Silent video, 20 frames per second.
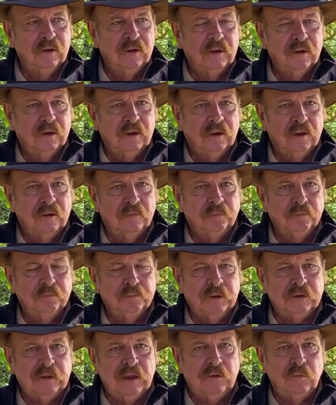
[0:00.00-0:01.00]

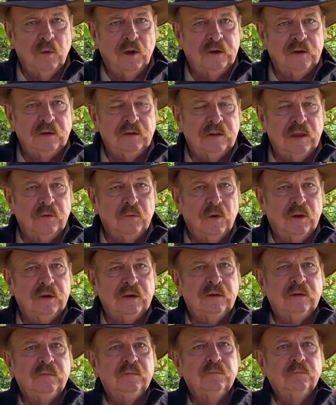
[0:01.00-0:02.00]
But they
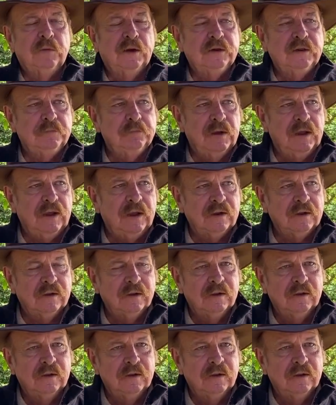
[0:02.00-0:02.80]
wanted money back.